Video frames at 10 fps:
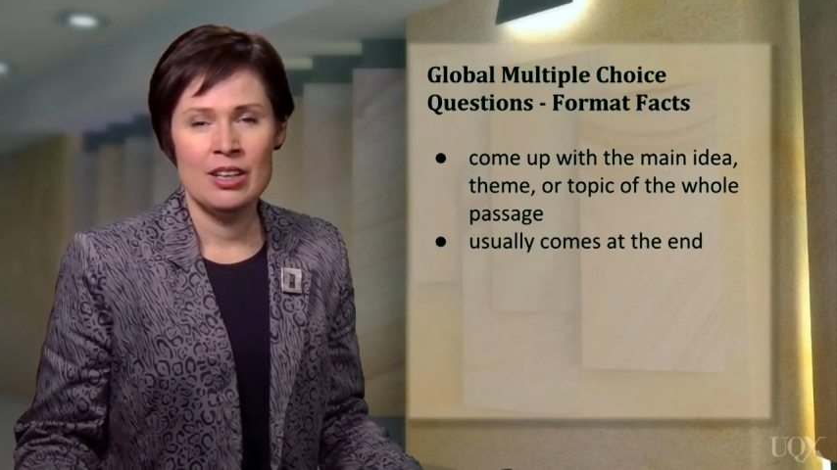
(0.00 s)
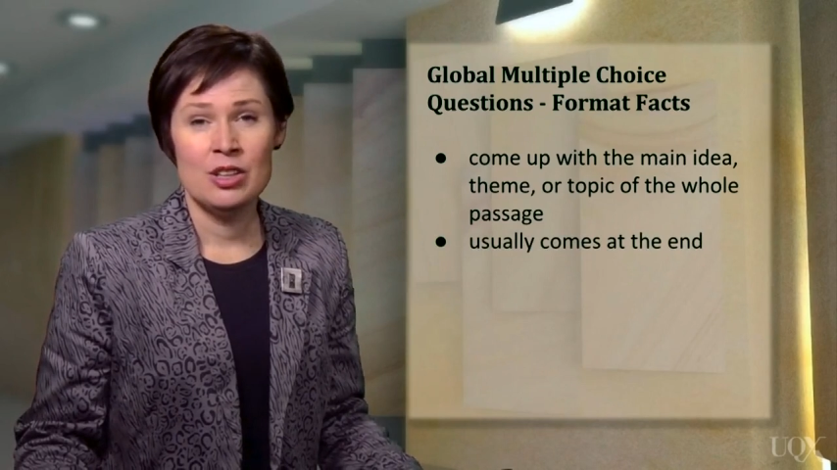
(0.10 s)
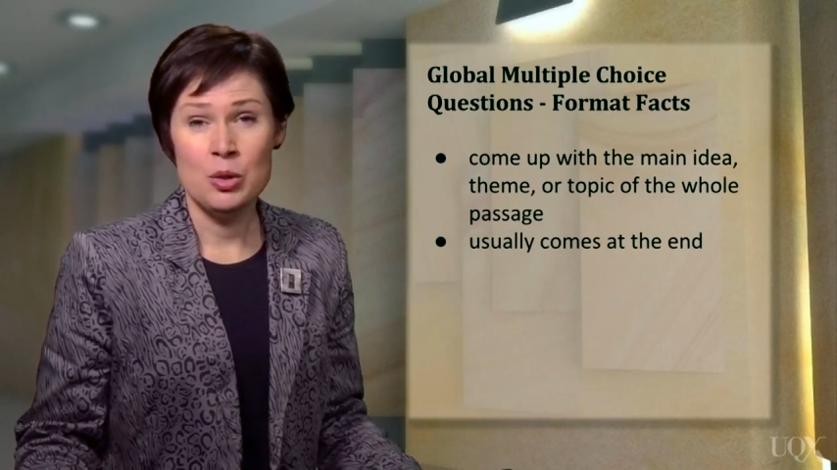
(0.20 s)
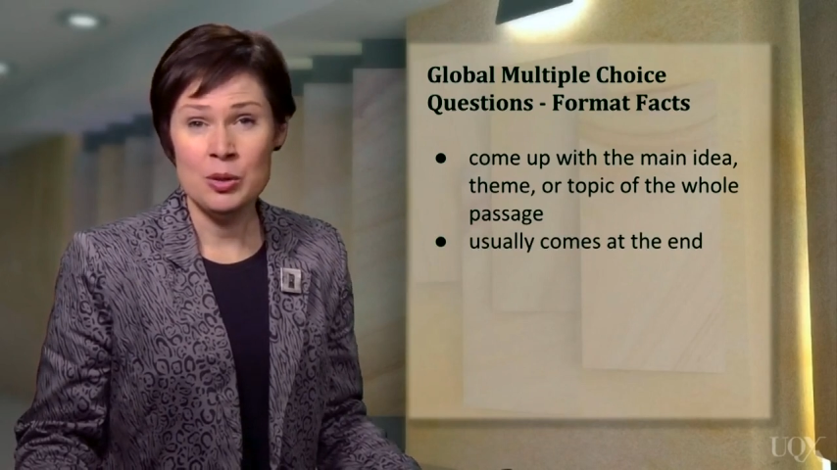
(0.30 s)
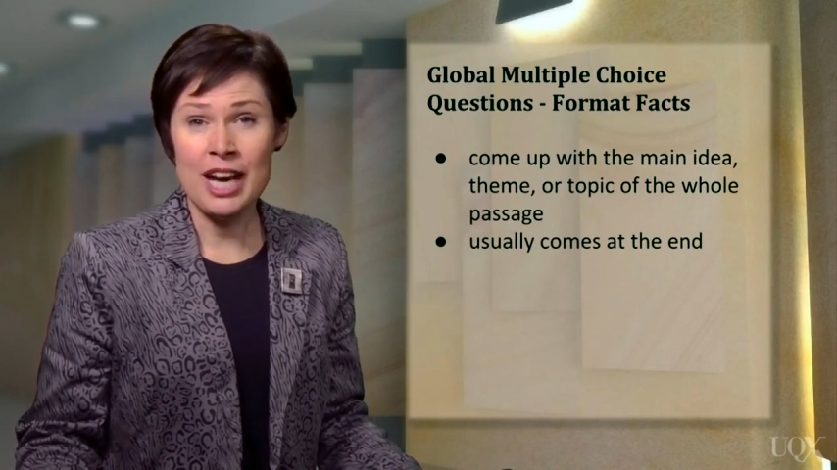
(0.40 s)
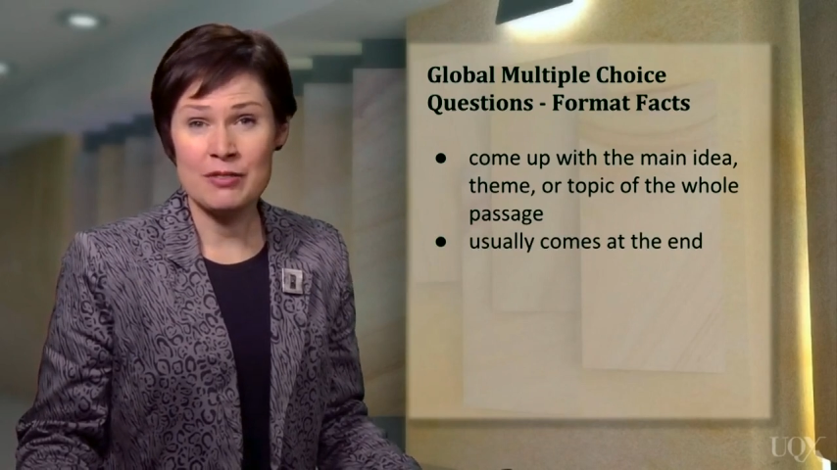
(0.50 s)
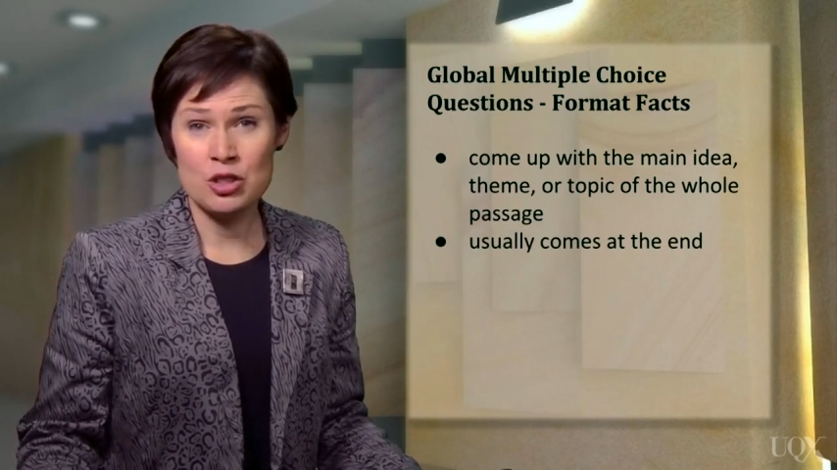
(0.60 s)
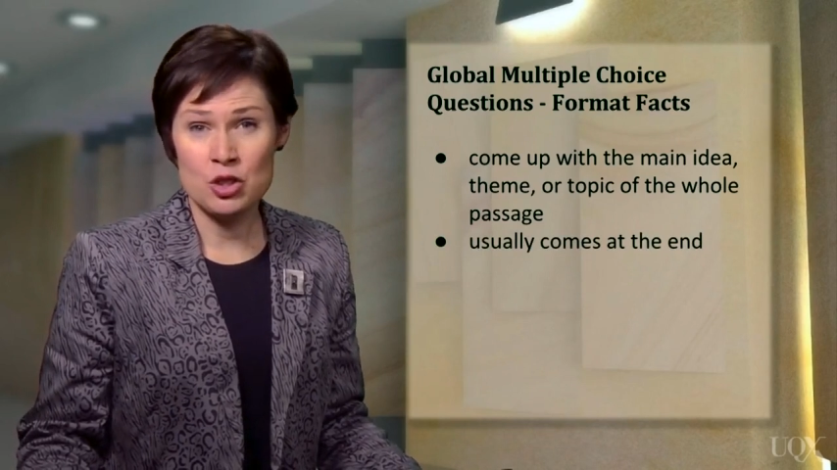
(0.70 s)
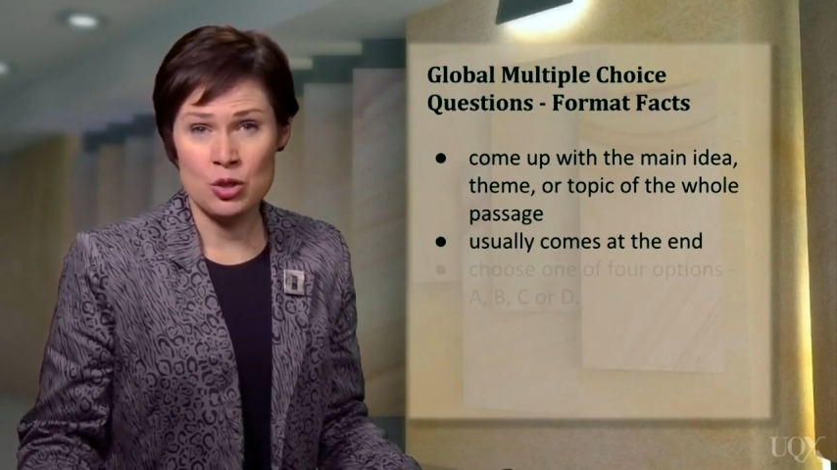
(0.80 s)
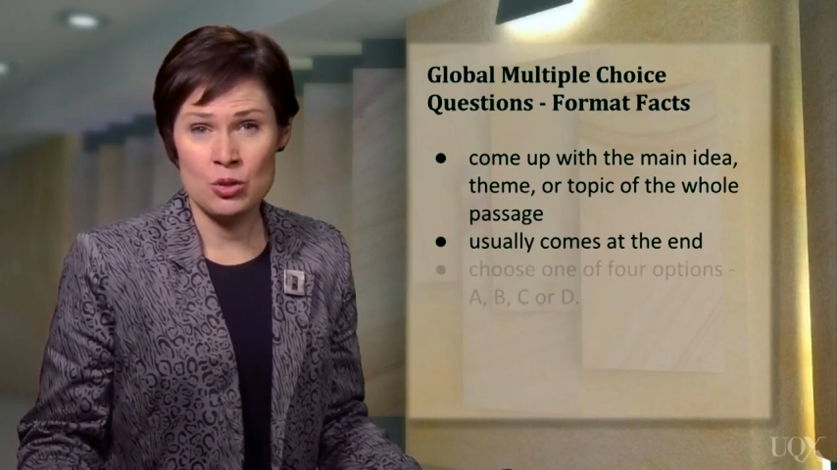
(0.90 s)
You will have to
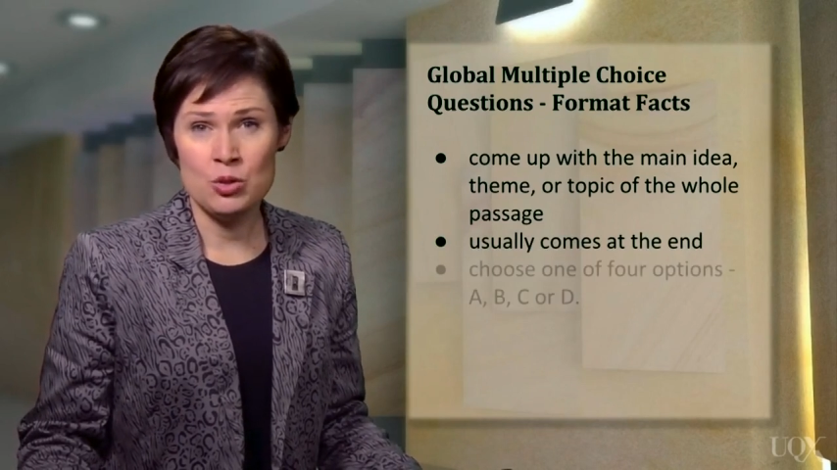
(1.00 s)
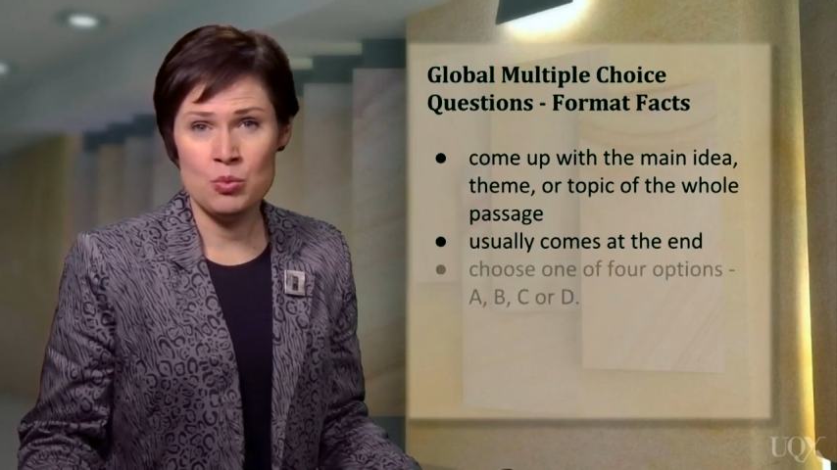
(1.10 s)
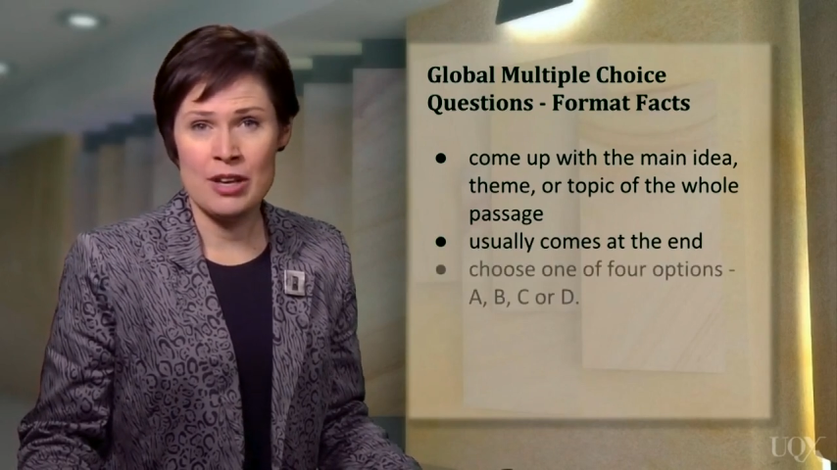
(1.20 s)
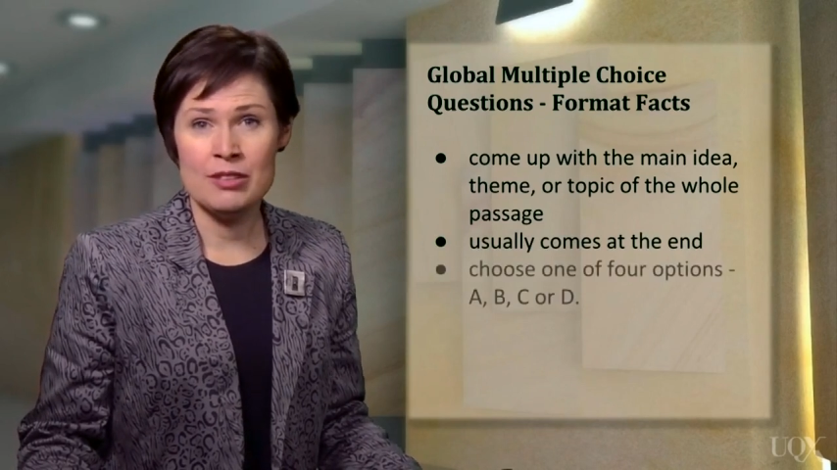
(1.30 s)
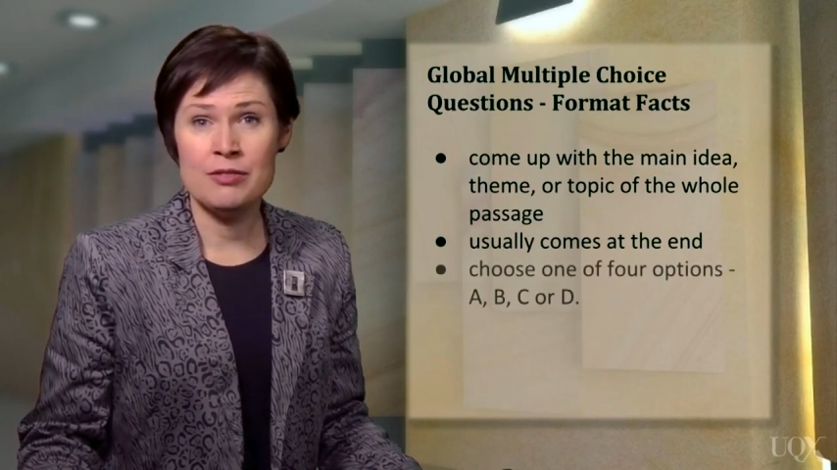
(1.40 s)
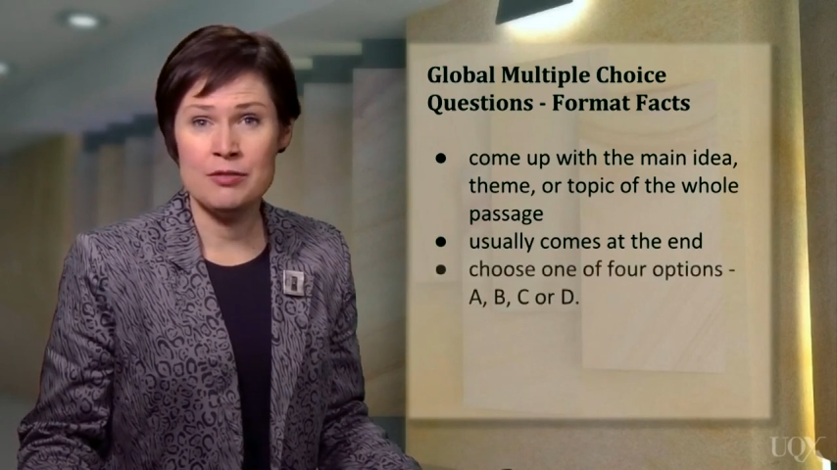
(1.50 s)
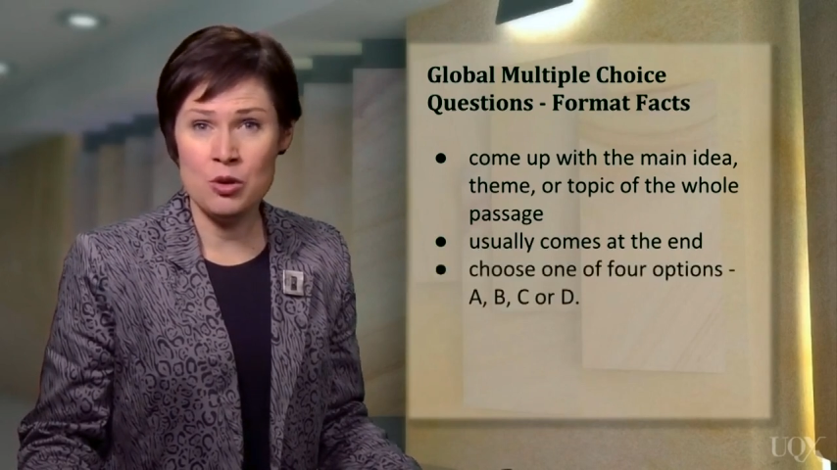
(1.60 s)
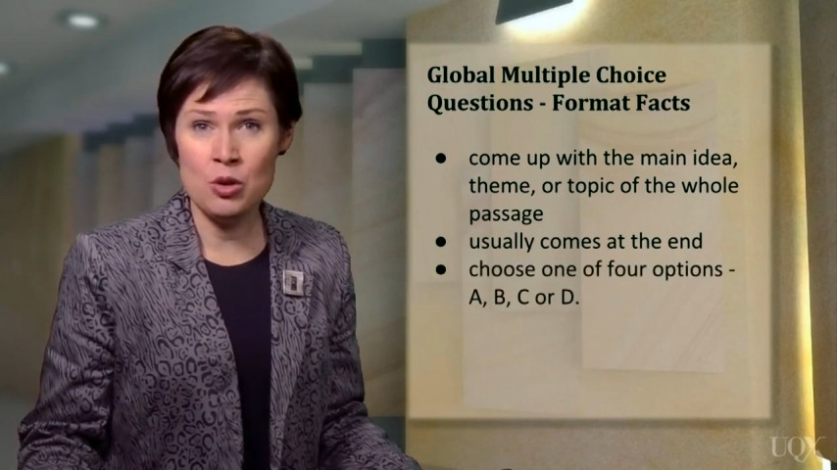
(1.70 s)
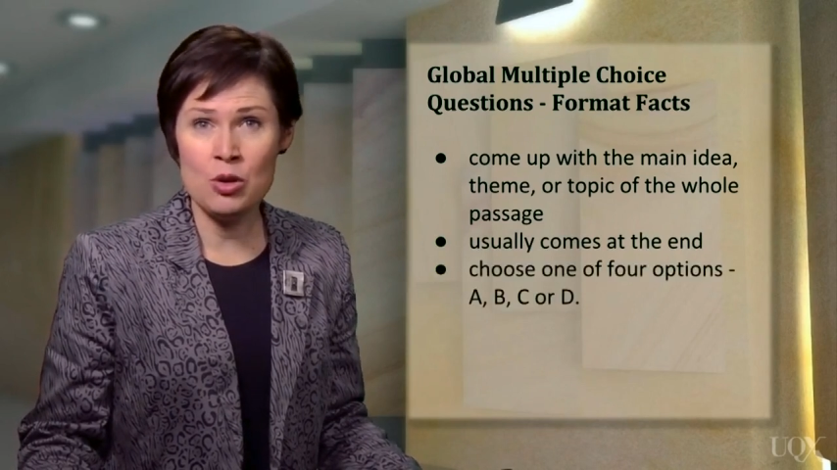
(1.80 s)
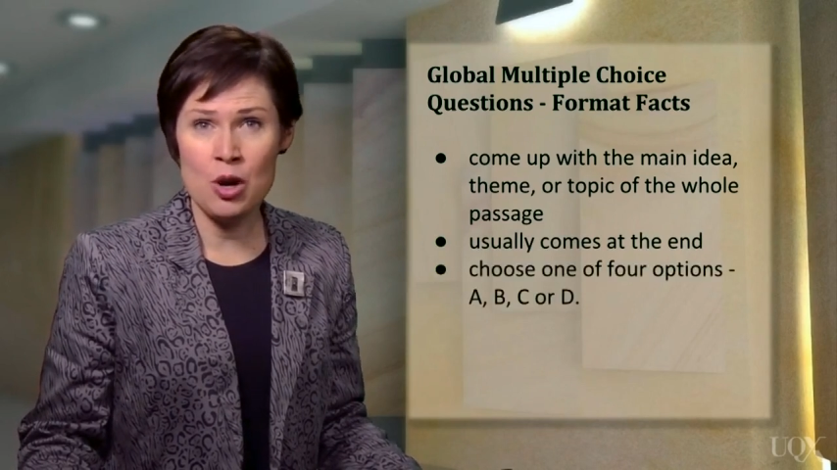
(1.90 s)
choose one of four